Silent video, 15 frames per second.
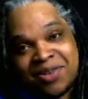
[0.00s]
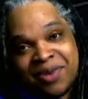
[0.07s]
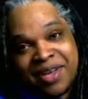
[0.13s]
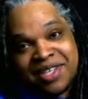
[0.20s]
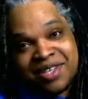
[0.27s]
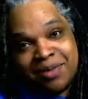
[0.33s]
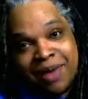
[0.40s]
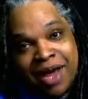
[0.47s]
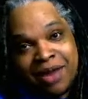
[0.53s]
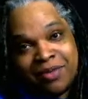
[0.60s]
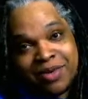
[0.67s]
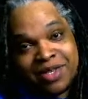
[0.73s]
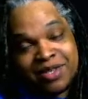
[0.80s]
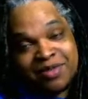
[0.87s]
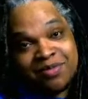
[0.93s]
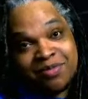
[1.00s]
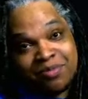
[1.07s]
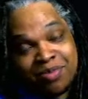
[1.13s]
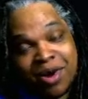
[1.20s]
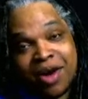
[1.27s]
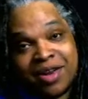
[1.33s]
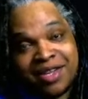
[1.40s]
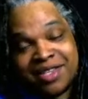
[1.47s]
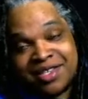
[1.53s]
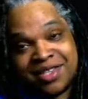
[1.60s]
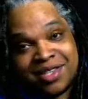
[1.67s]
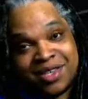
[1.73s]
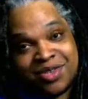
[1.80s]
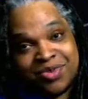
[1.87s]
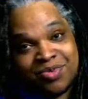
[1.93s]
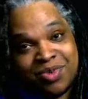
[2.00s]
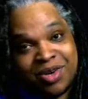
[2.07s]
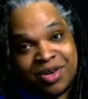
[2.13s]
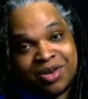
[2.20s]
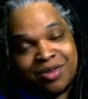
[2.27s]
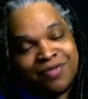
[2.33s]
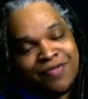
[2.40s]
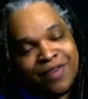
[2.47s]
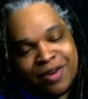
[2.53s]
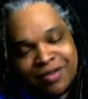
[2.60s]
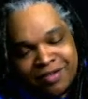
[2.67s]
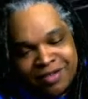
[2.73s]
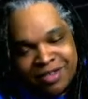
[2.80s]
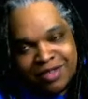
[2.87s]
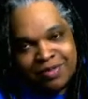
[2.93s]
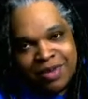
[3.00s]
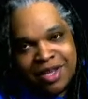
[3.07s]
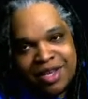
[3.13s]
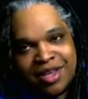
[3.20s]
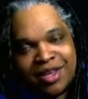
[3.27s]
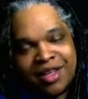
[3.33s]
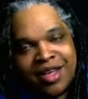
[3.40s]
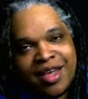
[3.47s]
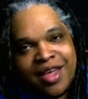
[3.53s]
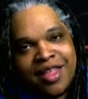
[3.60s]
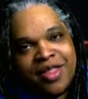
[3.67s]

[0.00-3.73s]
of the way somebody was brought into this world, figuratively speaking,